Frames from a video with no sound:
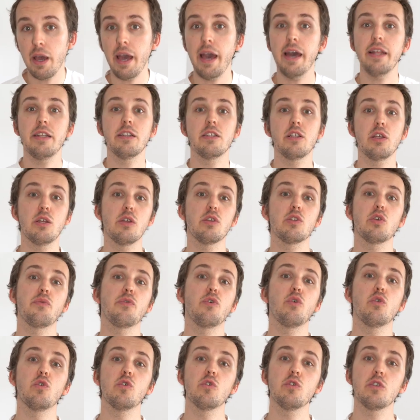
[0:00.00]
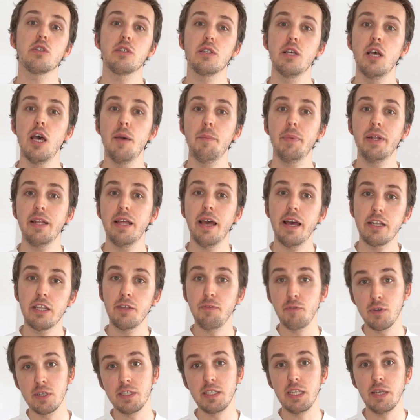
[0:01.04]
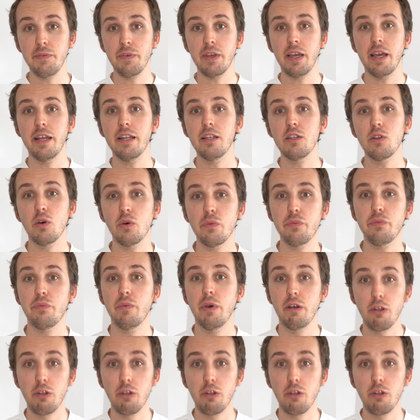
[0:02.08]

and it has of course been at the receiving end of